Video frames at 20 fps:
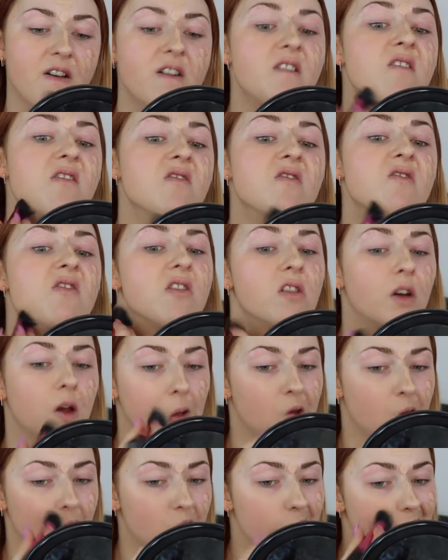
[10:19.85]
but
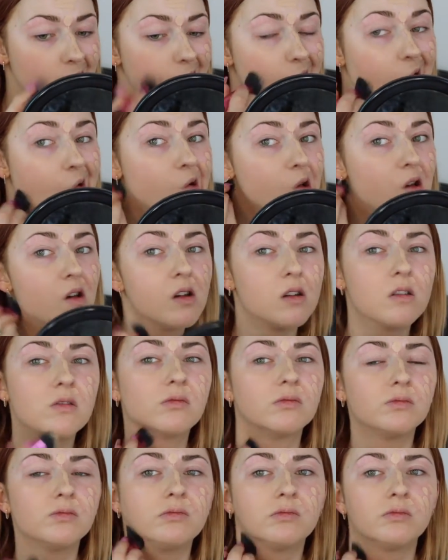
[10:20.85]
it's like a nice
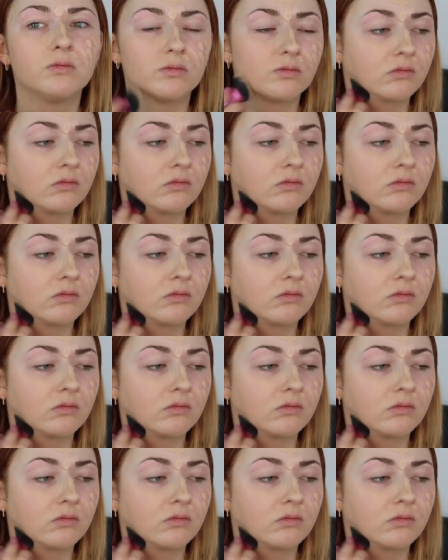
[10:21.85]
finish.